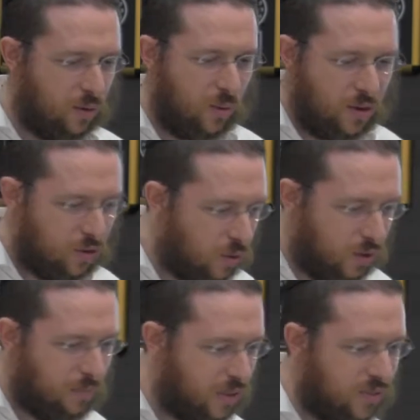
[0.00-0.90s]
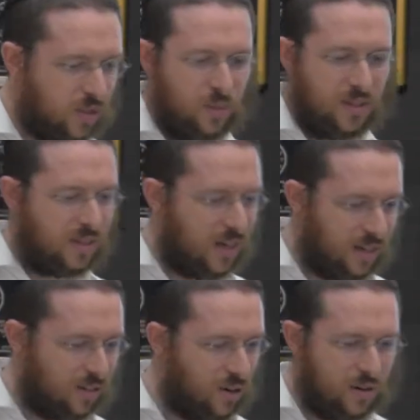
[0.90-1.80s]
You want to do all the mitzvahs, you want to
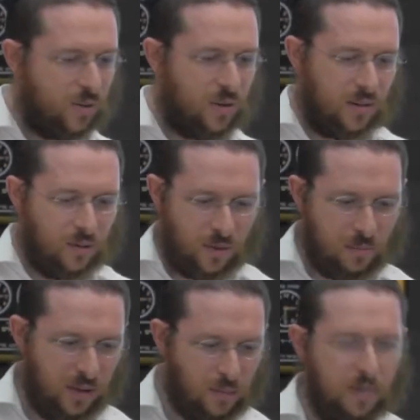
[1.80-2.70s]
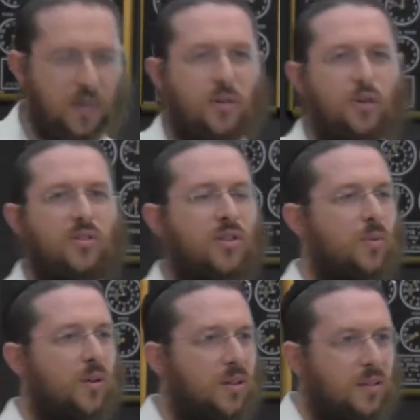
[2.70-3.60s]
study Torah, you want to, you want to be, be good to the
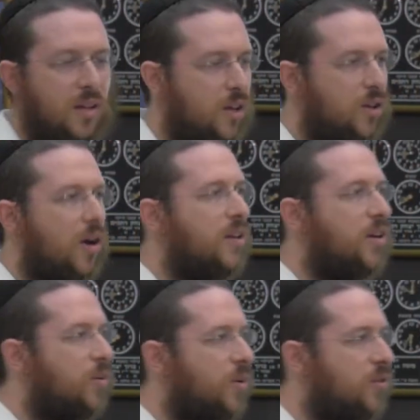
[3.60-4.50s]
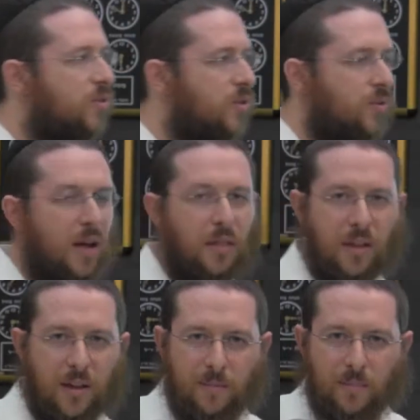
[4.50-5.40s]
world. You're only going to want to do the right
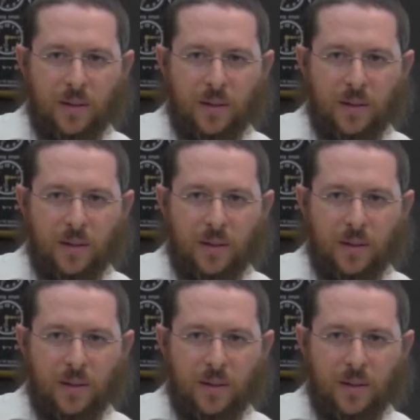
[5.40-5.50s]
thing.